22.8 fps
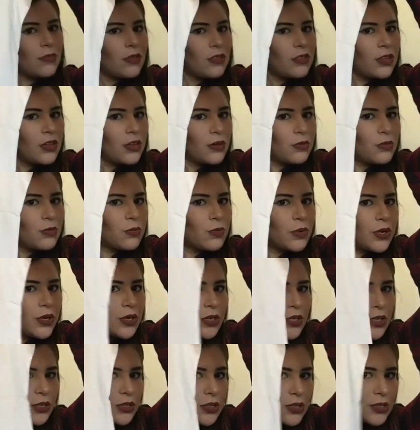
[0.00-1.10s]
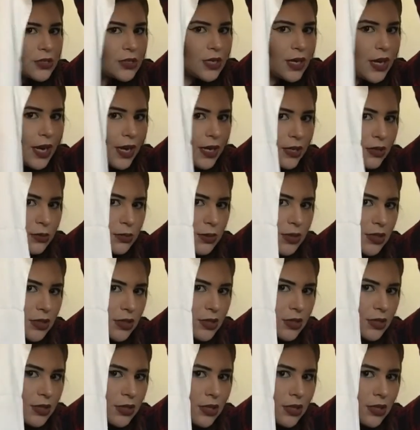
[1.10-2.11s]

i think it would work it looks kind of big